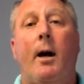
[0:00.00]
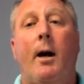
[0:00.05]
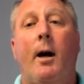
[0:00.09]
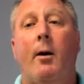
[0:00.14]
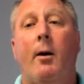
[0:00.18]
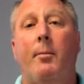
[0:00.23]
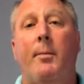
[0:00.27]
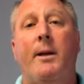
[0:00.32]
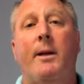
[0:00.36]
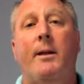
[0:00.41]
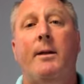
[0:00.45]

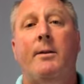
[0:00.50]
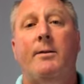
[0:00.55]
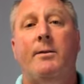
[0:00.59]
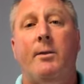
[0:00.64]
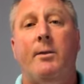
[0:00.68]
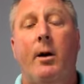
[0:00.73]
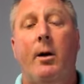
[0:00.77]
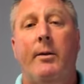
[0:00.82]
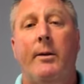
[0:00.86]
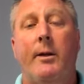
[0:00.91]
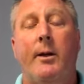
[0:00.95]
are uh, being
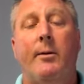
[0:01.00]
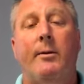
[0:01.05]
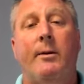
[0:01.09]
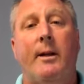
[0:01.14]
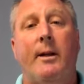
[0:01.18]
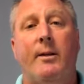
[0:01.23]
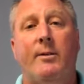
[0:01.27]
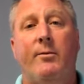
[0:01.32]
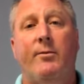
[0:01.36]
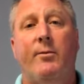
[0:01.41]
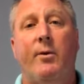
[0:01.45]
installed here in the
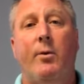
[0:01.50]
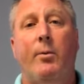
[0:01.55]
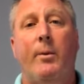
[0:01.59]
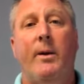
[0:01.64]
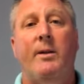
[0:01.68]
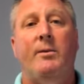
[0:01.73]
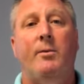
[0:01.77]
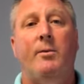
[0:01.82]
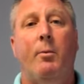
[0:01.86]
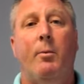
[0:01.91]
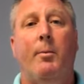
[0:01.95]
next few
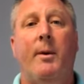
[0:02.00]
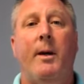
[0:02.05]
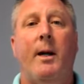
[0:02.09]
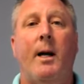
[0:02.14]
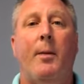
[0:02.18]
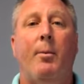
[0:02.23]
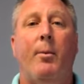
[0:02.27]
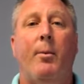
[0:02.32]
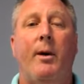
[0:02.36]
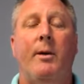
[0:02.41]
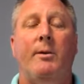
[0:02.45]
weeks and will be
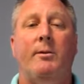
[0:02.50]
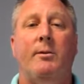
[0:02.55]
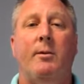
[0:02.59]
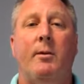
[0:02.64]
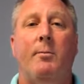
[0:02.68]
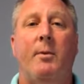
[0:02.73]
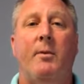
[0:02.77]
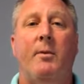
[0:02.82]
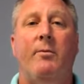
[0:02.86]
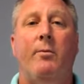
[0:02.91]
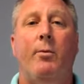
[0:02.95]

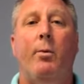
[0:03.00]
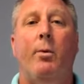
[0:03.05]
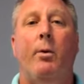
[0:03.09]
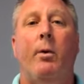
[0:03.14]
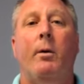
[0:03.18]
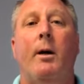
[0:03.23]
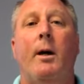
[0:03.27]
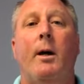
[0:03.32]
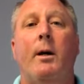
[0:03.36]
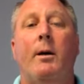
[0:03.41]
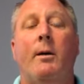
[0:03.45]
operational
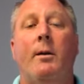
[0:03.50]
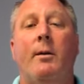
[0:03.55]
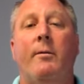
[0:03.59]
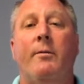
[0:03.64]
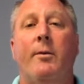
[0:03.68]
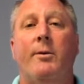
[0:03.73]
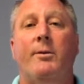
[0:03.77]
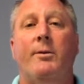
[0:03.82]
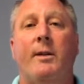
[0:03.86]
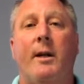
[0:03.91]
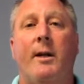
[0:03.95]
before the
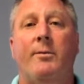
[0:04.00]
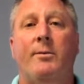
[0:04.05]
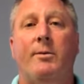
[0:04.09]
first day of